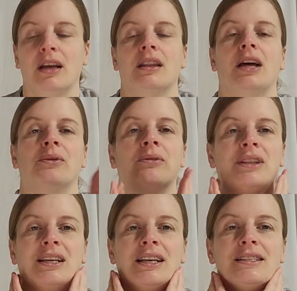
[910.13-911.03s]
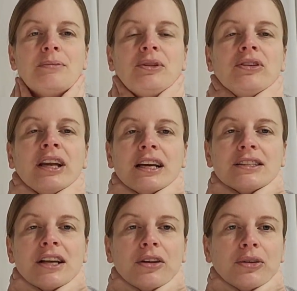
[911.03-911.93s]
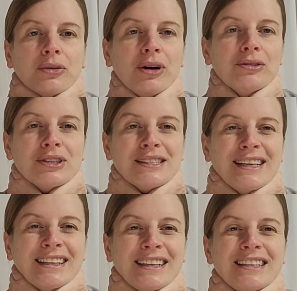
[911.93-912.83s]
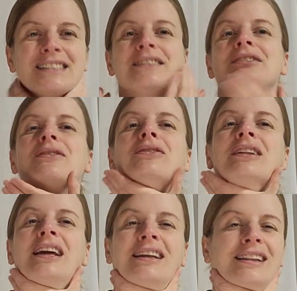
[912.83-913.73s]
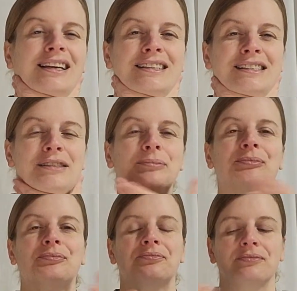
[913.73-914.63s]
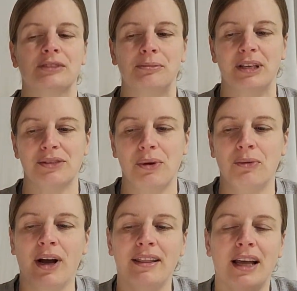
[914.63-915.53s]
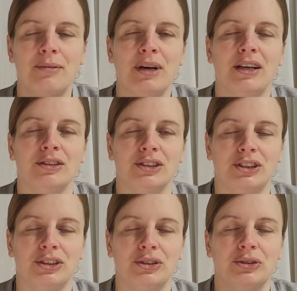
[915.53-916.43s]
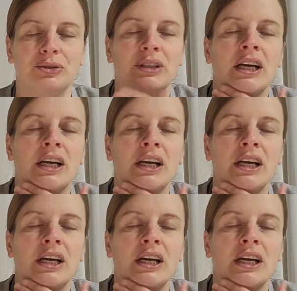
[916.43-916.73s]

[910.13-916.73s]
Then we want the kids to put their hands on their throat, just like this, or like this, because we want them to